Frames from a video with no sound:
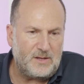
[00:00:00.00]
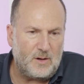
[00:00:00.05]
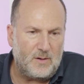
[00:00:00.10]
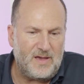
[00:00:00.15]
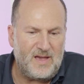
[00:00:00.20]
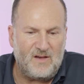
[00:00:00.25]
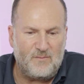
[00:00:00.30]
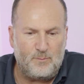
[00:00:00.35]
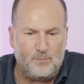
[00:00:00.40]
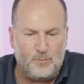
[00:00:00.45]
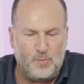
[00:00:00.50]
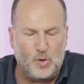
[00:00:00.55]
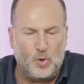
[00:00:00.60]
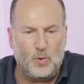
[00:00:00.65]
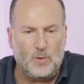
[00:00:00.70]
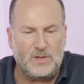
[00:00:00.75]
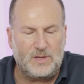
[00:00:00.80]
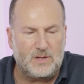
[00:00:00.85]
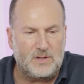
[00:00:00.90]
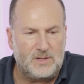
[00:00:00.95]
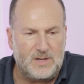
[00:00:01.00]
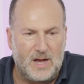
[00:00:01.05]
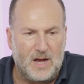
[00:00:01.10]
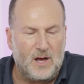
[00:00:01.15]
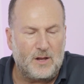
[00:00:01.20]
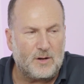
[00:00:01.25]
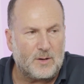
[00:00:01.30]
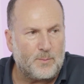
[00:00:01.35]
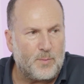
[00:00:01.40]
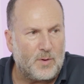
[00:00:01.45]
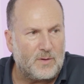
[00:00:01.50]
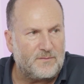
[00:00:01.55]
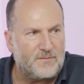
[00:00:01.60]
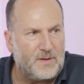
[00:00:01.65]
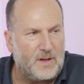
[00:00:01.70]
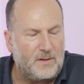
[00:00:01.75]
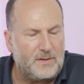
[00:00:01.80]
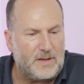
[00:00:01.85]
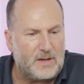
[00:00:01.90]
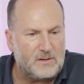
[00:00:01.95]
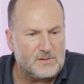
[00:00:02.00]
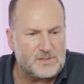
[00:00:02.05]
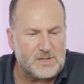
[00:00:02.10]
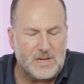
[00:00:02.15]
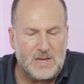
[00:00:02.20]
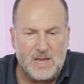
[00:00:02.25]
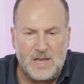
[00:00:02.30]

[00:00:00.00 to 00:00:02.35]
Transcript: have billion-dollar portfolios,